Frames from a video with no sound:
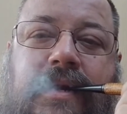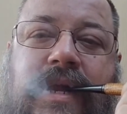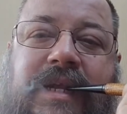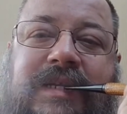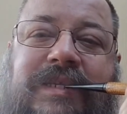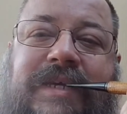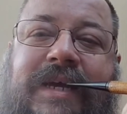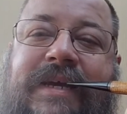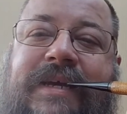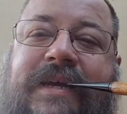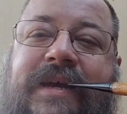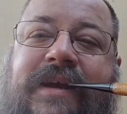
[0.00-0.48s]

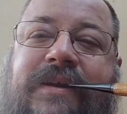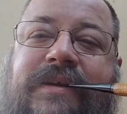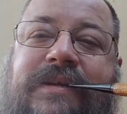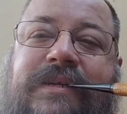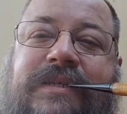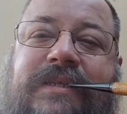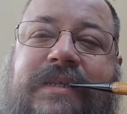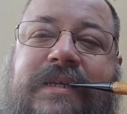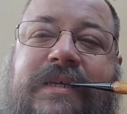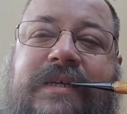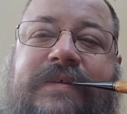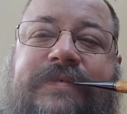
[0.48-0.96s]
Take care of
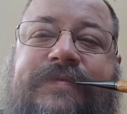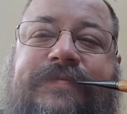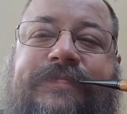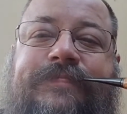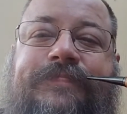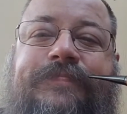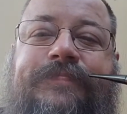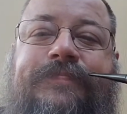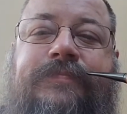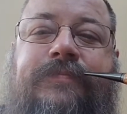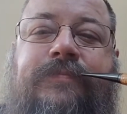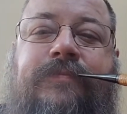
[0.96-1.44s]
yourself.
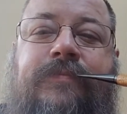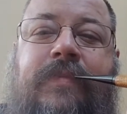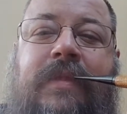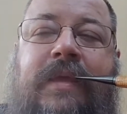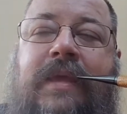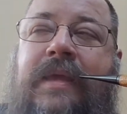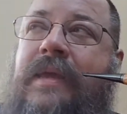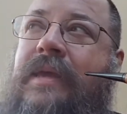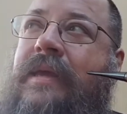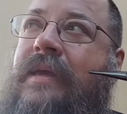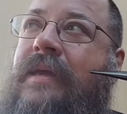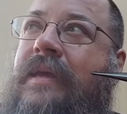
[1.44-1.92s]

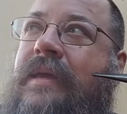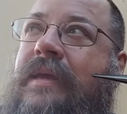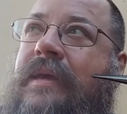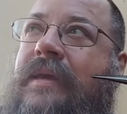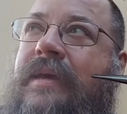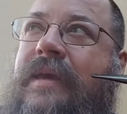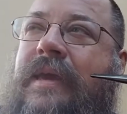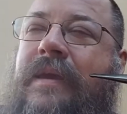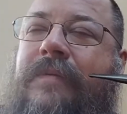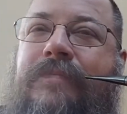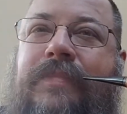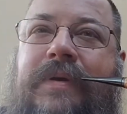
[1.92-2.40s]

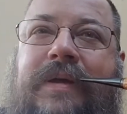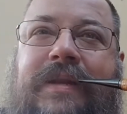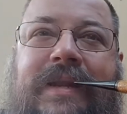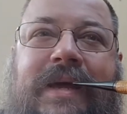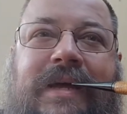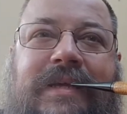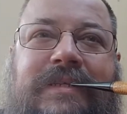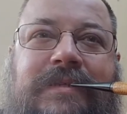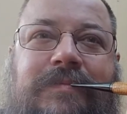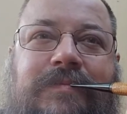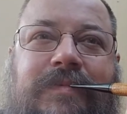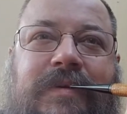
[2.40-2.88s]
Keep putting
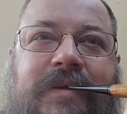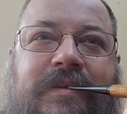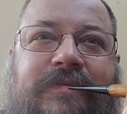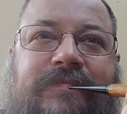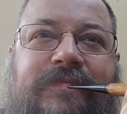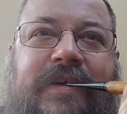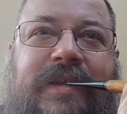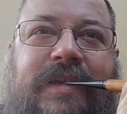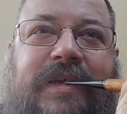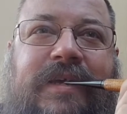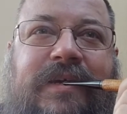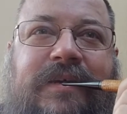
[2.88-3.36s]
out some good
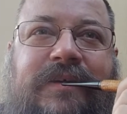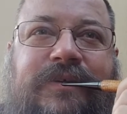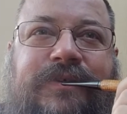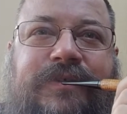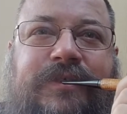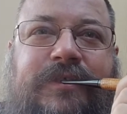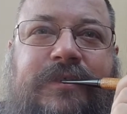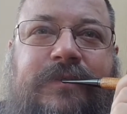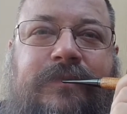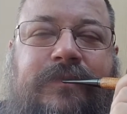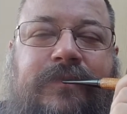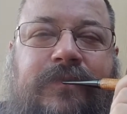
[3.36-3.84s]

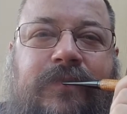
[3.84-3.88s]
videos.